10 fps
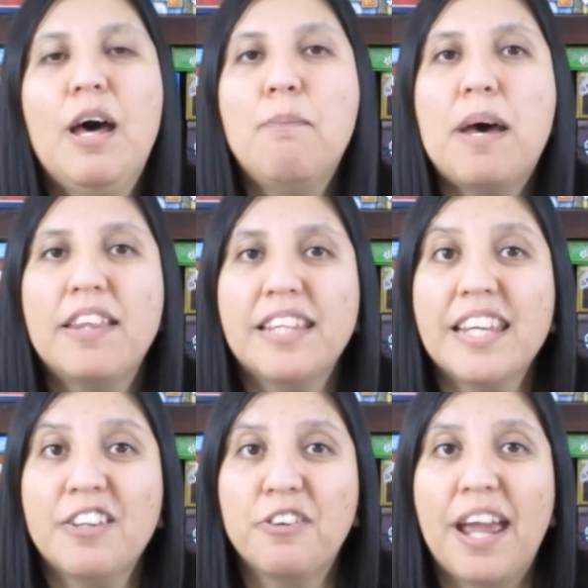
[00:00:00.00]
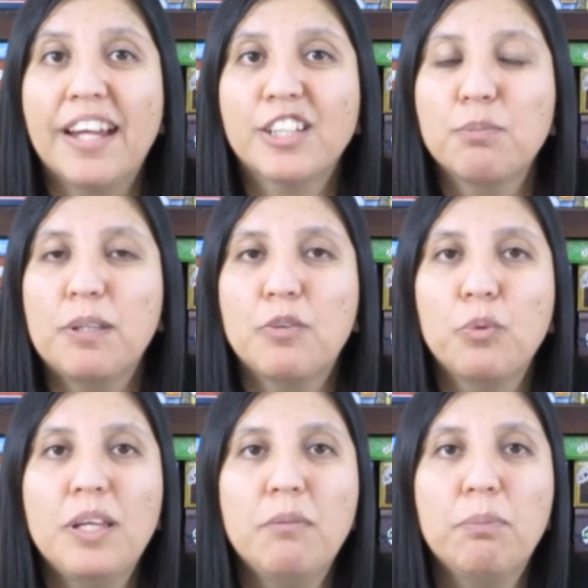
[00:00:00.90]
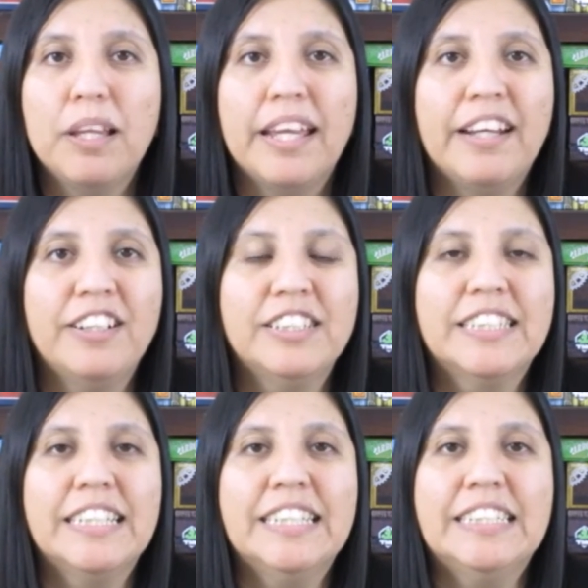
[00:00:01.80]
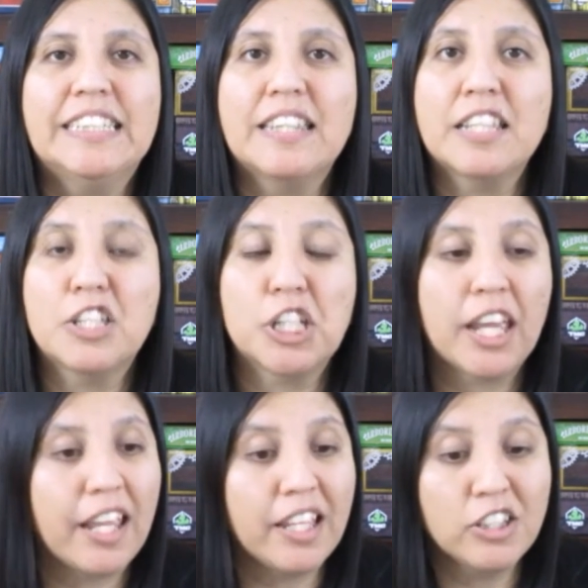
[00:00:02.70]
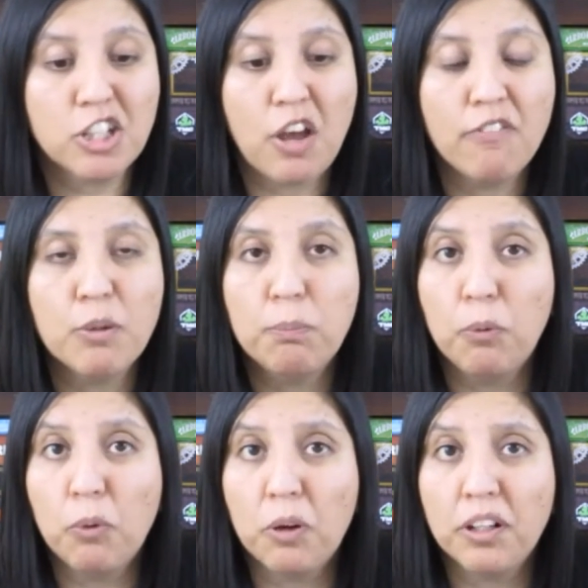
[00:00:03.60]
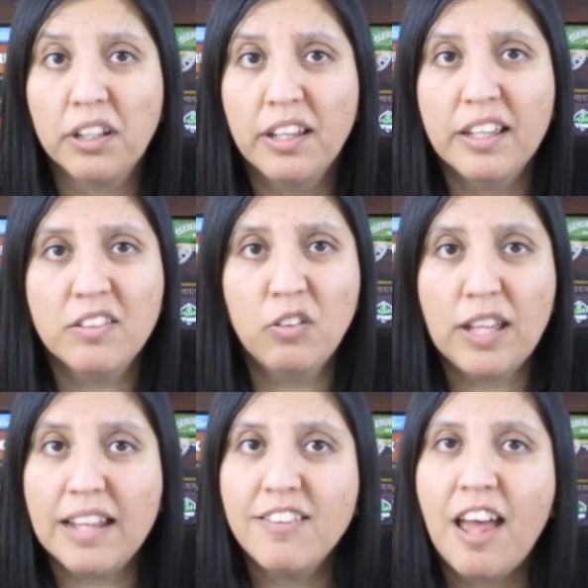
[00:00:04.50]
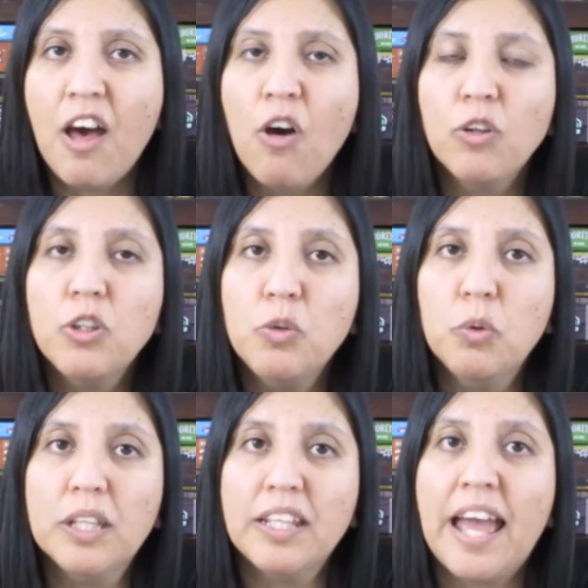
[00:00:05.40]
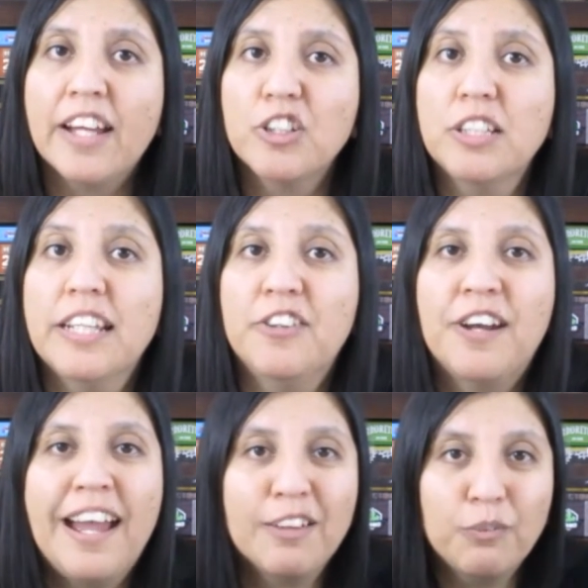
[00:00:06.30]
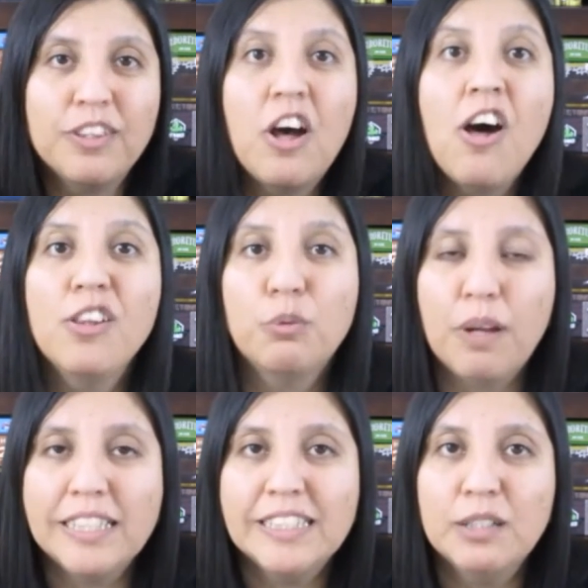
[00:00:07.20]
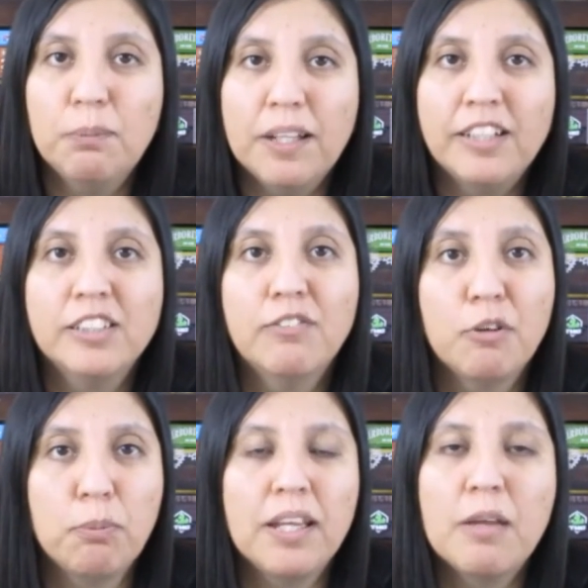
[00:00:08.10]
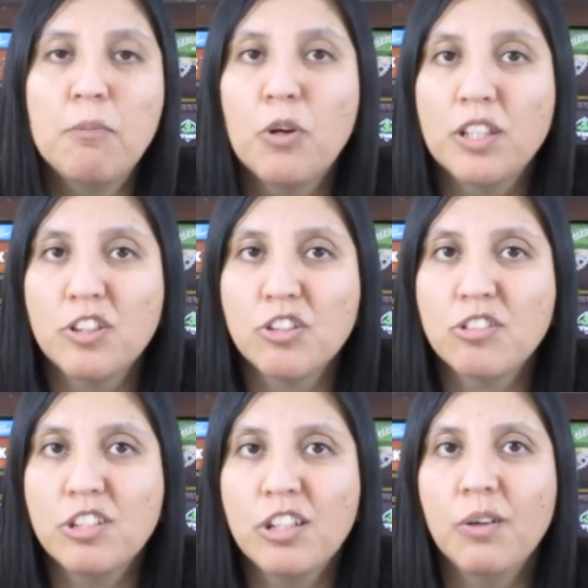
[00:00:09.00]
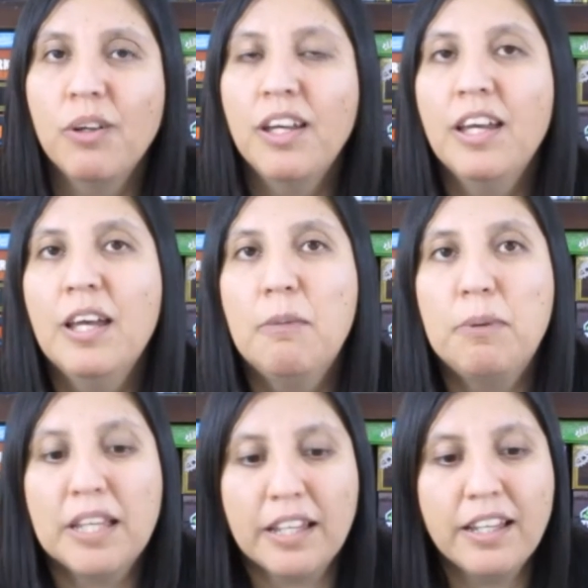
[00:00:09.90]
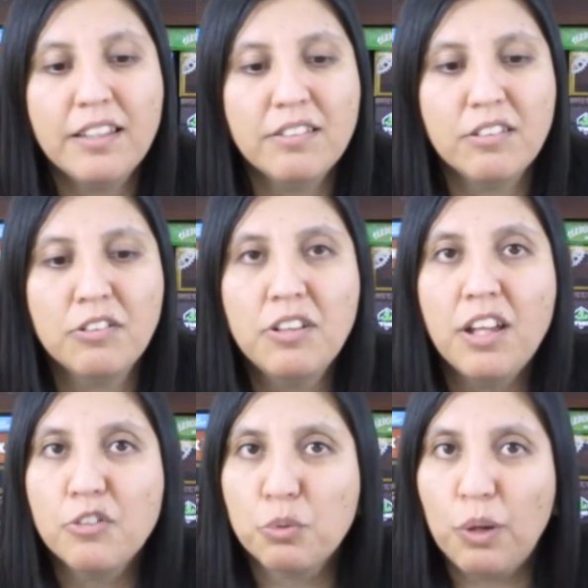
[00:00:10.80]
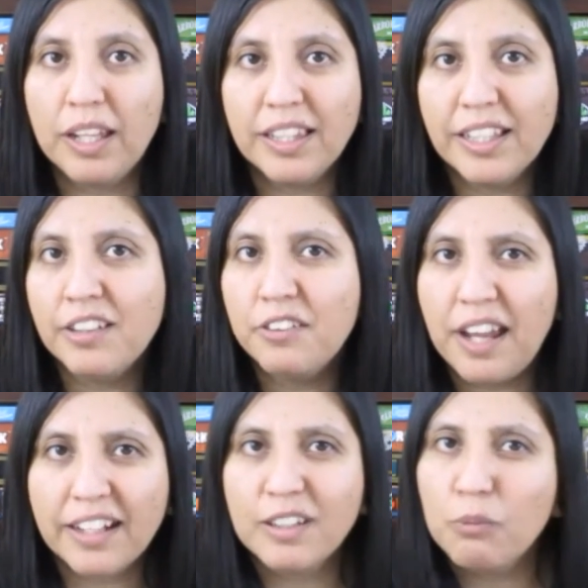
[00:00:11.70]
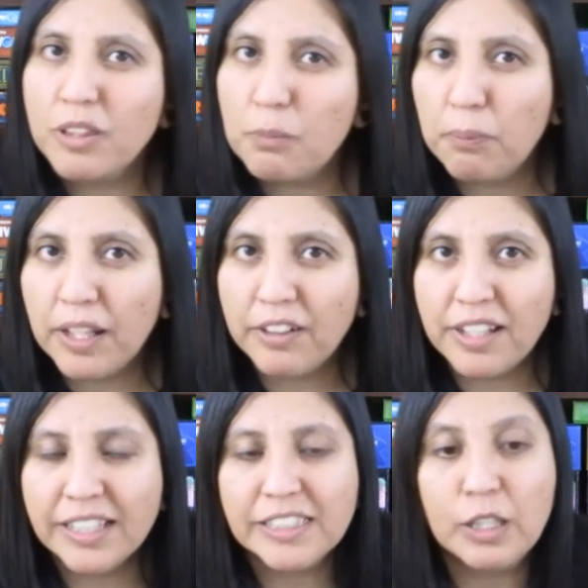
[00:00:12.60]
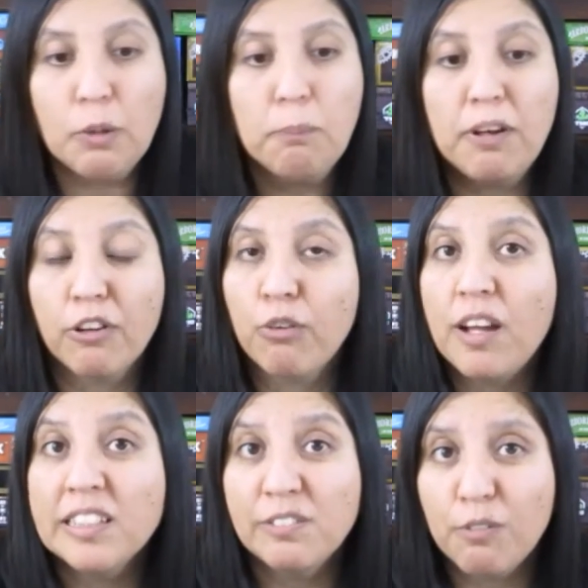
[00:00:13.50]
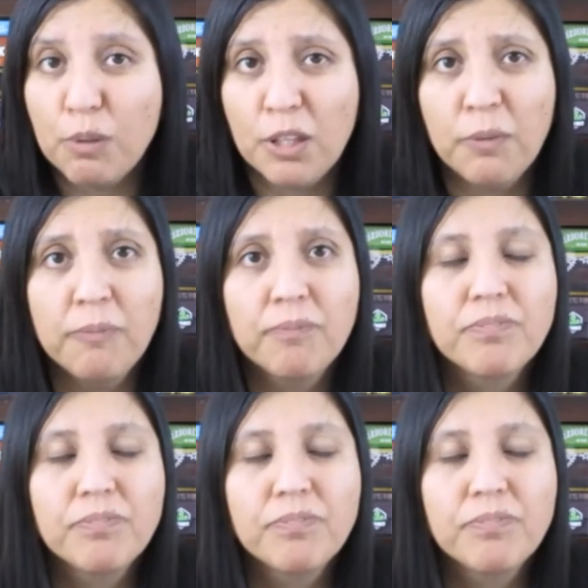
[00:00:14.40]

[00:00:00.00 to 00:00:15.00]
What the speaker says: the interaction between players is the change of the board. So that's how you can actually interact with all the rest of the players if you're playing more than just two. Because you're not directly interacting with the player next to you, but across from you,